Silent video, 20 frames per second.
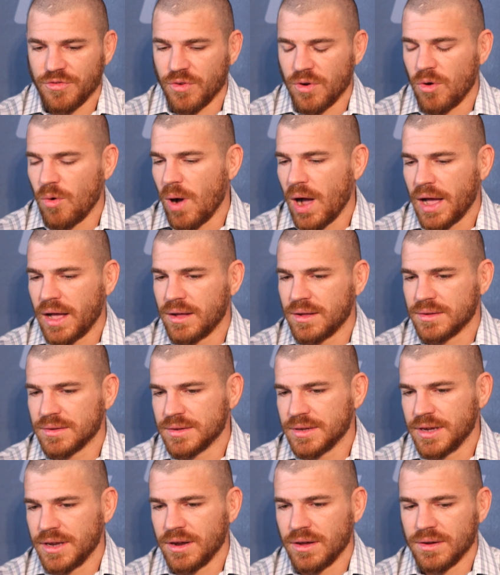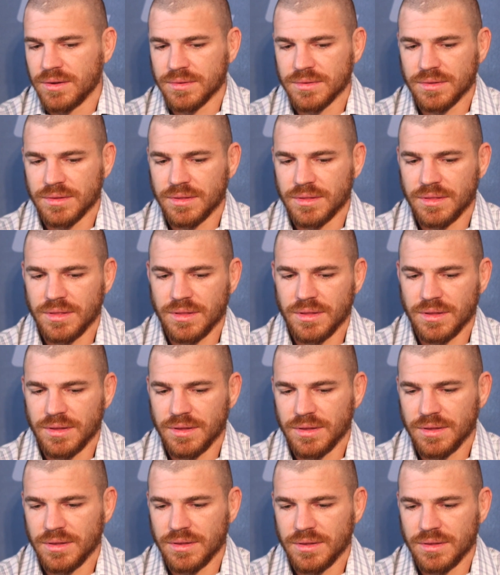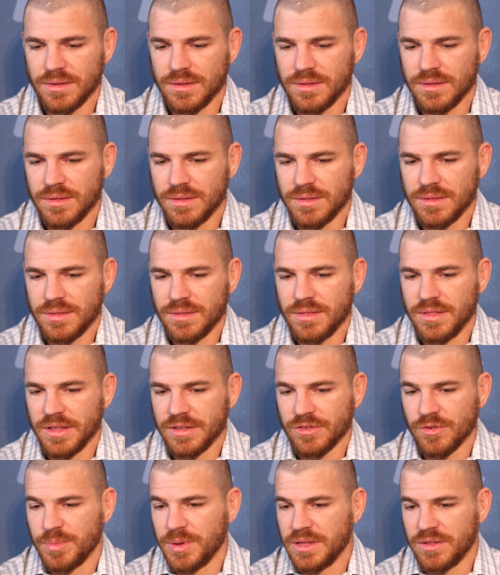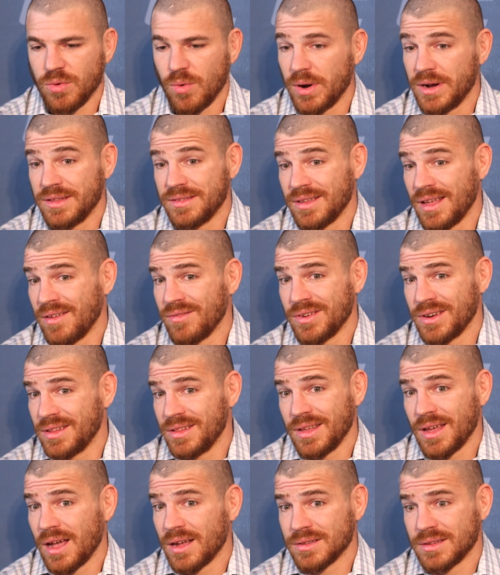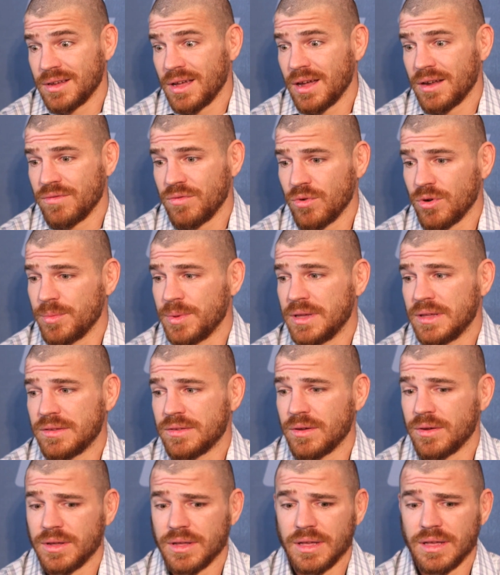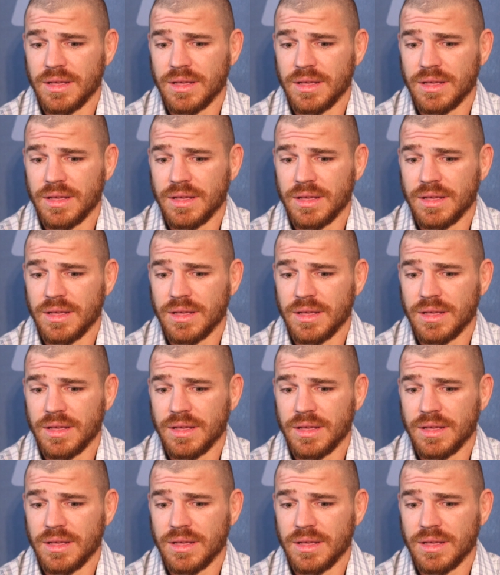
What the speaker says: for a while, you know. This will be 27 in the octagon for me, so